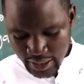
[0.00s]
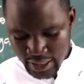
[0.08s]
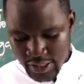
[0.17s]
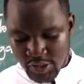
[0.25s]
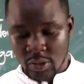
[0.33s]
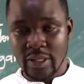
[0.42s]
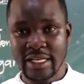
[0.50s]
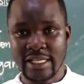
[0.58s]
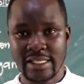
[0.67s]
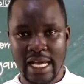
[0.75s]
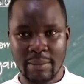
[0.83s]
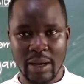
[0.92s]
So that
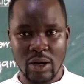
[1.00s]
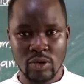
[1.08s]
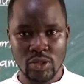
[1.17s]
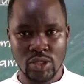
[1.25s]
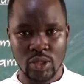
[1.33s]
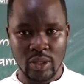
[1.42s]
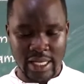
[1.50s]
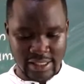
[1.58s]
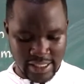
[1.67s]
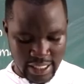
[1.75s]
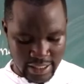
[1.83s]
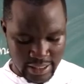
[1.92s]
is about the
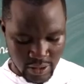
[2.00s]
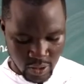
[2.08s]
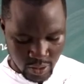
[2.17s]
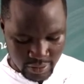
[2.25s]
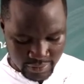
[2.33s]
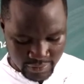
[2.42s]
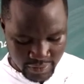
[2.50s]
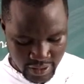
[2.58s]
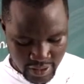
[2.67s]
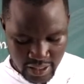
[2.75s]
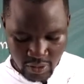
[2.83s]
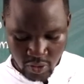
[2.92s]
signing of
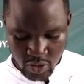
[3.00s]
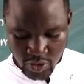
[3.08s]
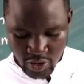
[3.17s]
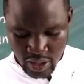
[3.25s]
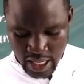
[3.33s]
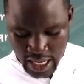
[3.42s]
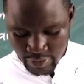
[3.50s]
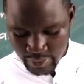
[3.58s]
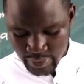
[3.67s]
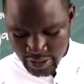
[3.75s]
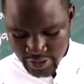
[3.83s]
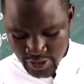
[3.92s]
the colonial
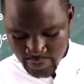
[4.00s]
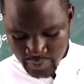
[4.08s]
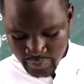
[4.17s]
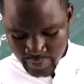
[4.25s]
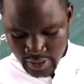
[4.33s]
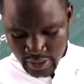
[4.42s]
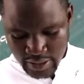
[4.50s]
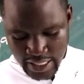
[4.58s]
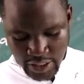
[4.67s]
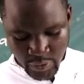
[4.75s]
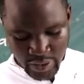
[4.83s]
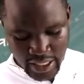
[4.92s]
agreements
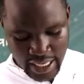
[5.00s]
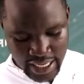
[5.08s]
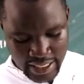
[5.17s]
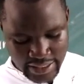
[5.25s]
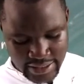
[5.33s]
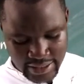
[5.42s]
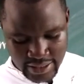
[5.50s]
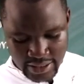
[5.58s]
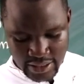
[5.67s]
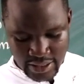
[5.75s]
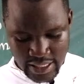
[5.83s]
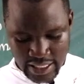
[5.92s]
that we had
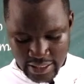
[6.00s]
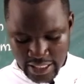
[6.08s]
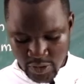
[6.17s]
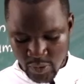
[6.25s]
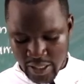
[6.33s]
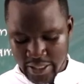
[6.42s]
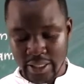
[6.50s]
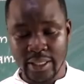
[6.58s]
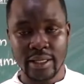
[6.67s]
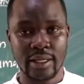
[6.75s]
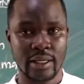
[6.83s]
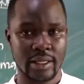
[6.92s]
that were in
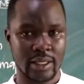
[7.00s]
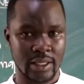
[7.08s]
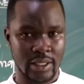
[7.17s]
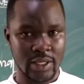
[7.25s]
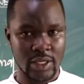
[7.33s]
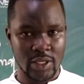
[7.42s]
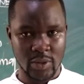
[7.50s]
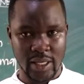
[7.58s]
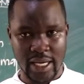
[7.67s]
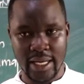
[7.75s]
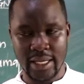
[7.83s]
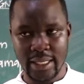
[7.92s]

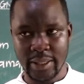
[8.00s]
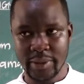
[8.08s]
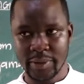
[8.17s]
Uganda.